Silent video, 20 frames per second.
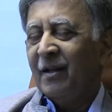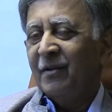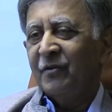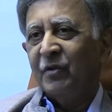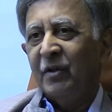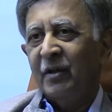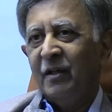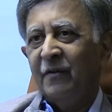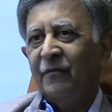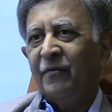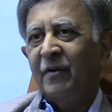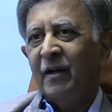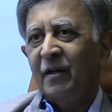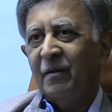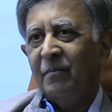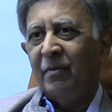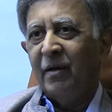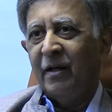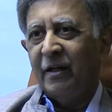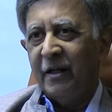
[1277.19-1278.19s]

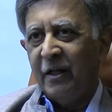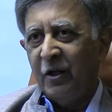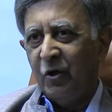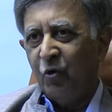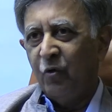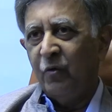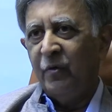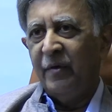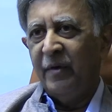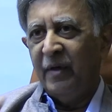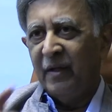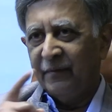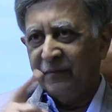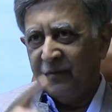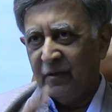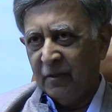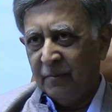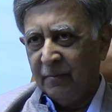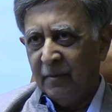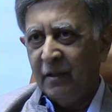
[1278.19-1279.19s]
Certified by TÜV in
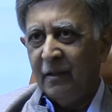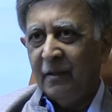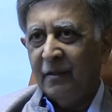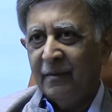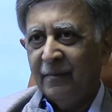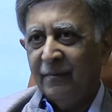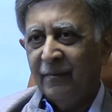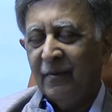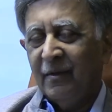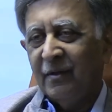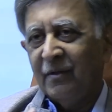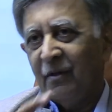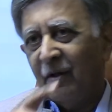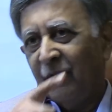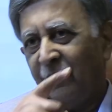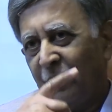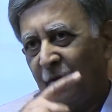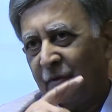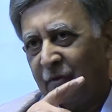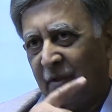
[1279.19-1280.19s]
Germany,
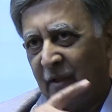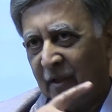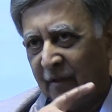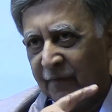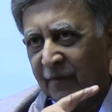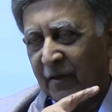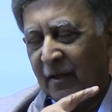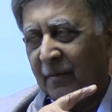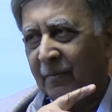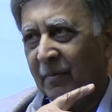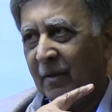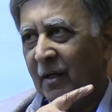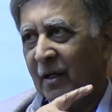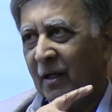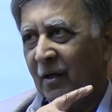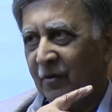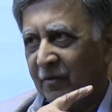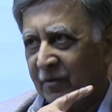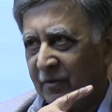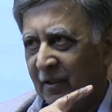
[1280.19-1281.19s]
of course certified by
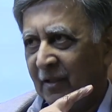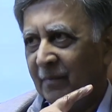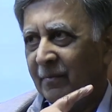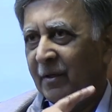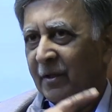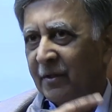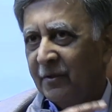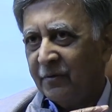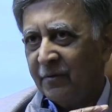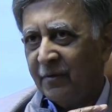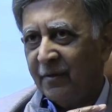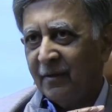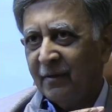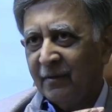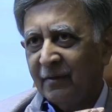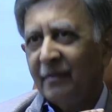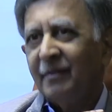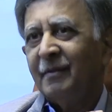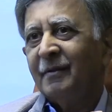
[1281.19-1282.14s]
our steel ministry,